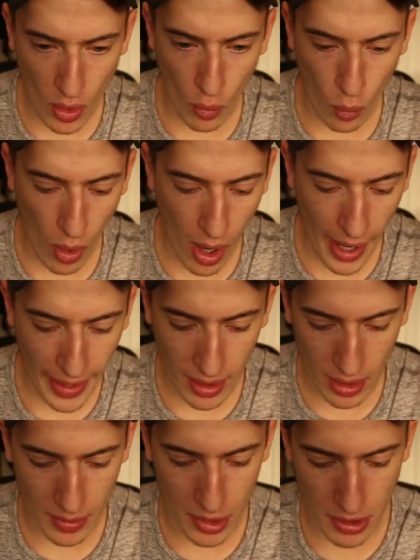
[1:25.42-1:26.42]

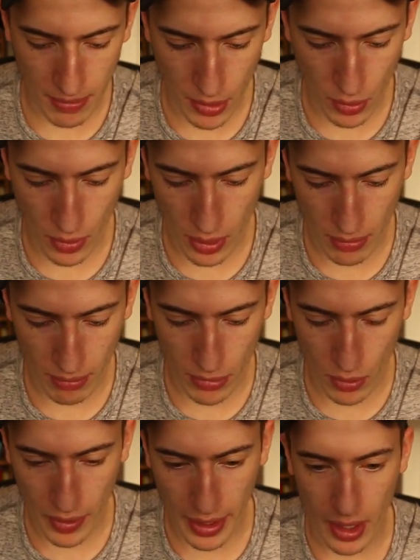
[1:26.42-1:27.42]
why, just mute
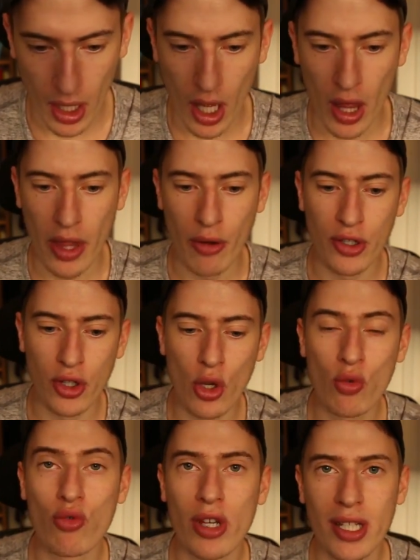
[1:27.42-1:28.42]
mute that. There is
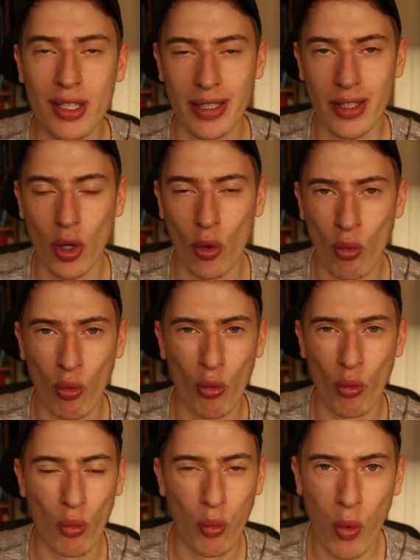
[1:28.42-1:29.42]
no reason
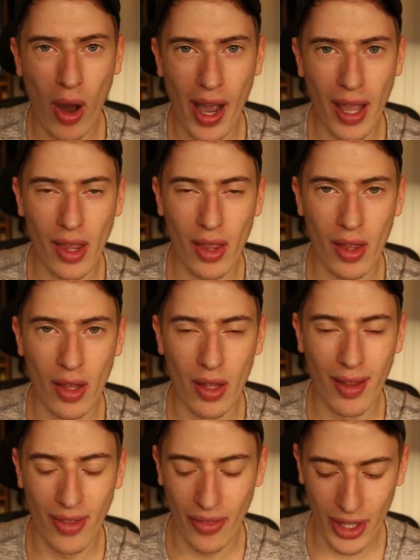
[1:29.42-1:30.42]
why
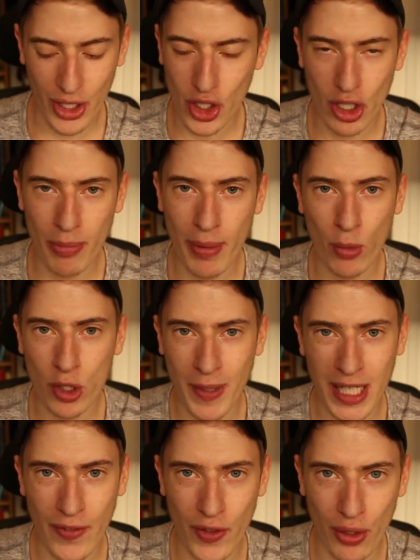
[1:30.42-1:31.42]
there shouldn't be more
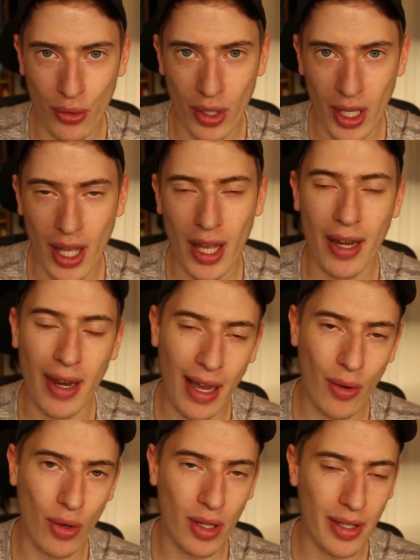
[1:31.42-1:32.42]
space for you.
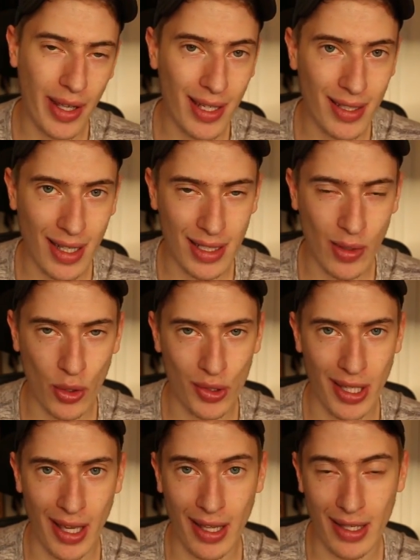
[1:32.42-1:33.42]
Now, yes, I see what you're
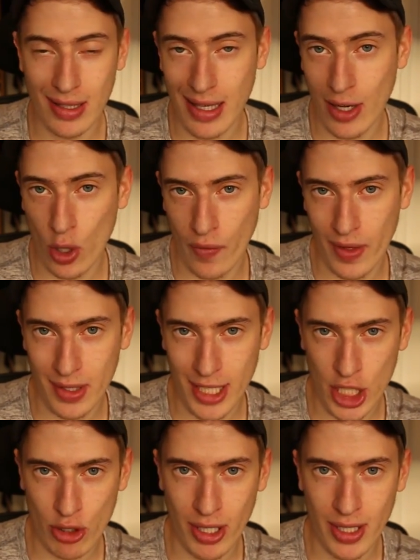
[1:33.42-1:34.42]
saying. It's getting overly
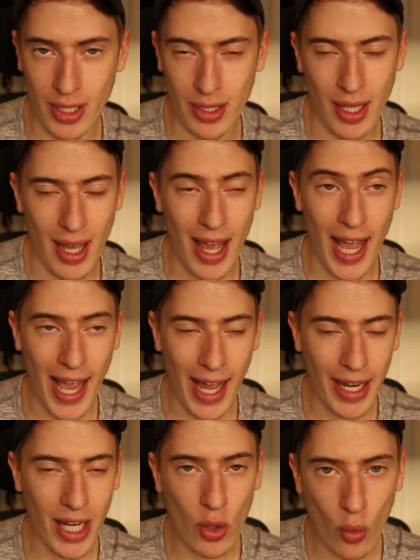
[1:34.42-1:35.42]
saturated.
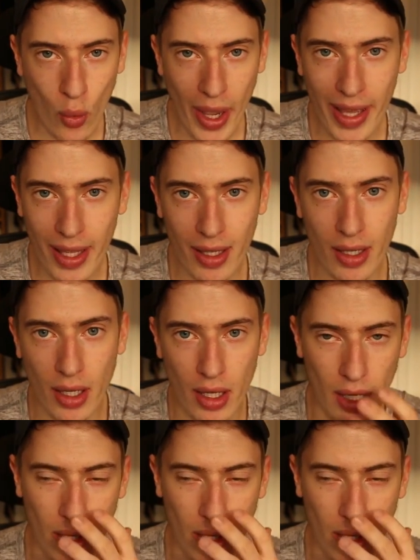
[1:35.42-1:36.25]
And in a way,